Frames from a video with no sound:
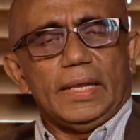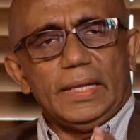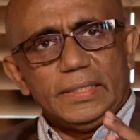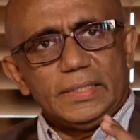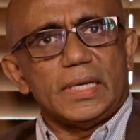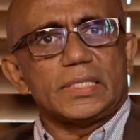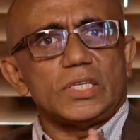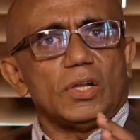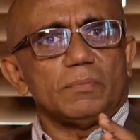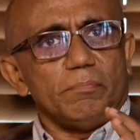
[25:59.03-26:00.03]
it does
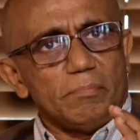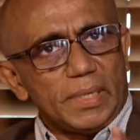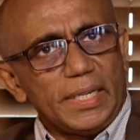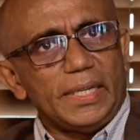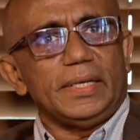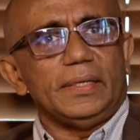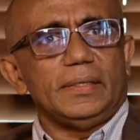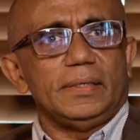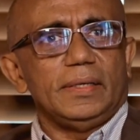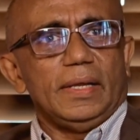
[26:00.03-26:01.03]
not mean
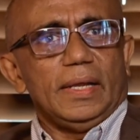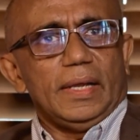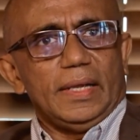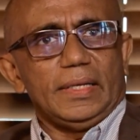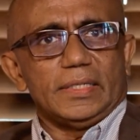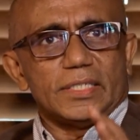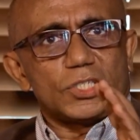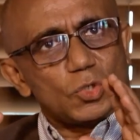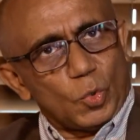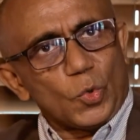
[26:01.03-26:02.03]
it is
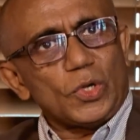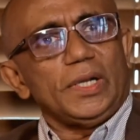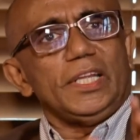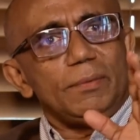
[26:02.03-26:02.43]
totally